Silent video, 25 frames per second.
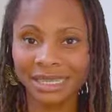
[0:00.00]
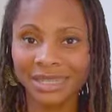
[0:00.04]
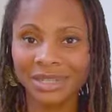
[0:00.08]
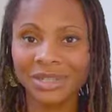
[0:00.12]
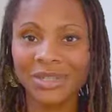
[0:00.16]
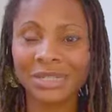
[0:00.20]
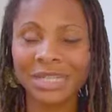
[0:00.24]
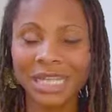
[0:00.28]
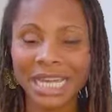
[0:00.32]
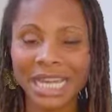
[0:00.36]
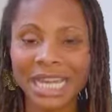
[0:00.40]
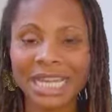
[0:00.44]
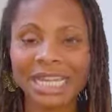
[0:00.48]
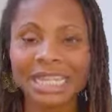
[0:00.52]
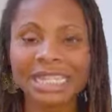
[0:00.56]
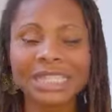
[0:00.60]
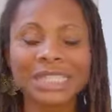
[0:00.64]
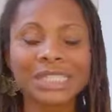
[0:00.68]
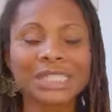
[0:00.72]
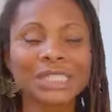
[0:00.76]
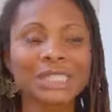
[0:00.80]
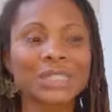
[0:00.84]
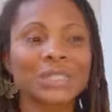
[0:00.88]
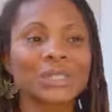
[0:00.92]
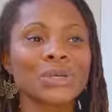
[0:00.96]
Okay,
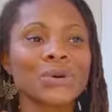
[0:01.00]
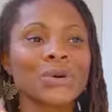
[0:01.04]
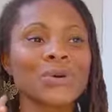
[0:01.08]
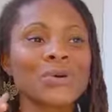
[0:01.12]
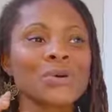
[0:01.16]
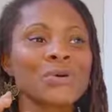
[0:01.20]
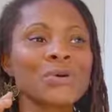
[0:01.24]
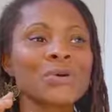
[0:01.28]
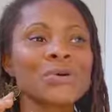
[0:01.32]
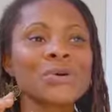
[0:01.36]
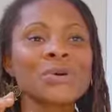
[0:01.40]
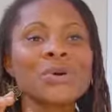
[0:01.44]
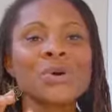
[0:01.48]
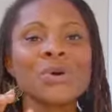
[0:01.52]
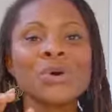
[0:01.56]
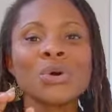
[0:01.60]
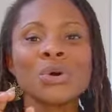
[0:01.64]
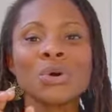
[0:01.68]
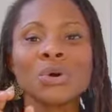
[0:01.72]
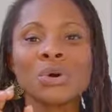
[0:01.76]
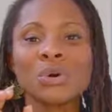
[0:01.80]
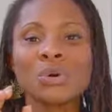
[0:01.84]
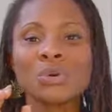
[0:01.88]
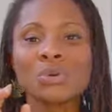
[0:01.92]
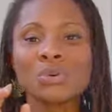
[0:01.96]
so
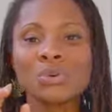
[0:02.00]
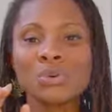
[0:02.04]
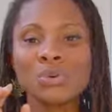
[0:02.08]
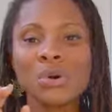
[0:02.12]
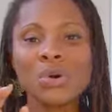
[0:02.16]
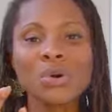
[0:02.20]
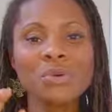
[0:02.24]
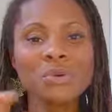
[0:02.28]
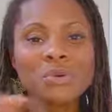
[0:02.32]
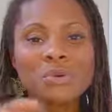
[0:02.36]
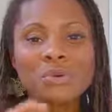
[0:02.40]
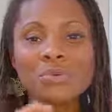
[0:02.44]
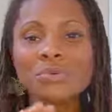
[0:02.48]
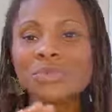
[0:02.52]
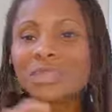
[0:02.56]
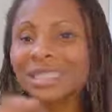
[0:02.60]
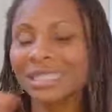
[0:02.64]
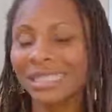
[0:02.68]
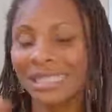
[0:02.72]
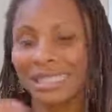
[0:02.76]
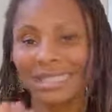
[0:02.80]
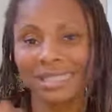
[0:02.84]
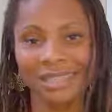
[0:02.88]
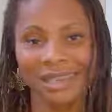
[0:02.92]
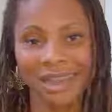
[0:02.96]

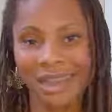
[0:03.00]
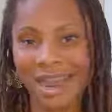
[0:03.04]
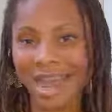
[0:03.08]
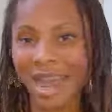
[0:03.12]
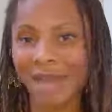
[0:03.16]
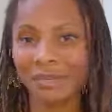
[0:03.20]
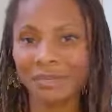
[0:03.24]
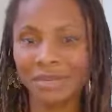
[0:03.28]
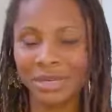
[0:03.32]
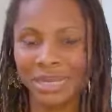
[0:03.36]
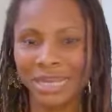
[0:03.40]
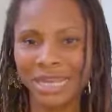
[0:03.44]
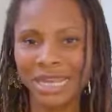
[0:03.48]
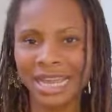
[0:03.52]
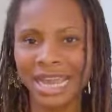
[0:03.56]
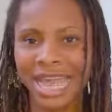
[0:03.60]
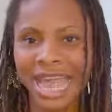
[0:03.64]
this is not happening.